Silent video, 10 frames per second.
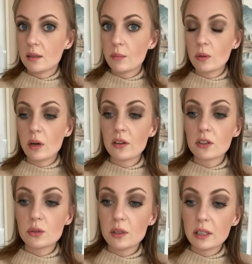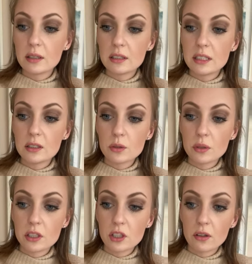Meanwhile, they're doing deals
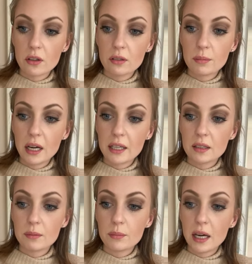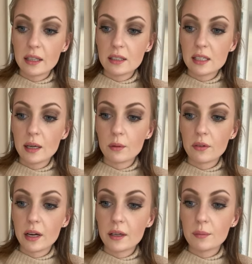with each other behind behind the table,
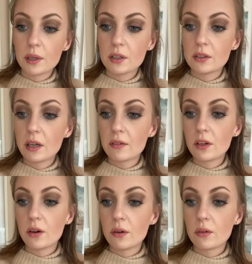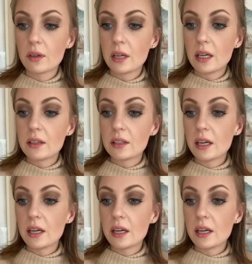right? But you'll never know. They'll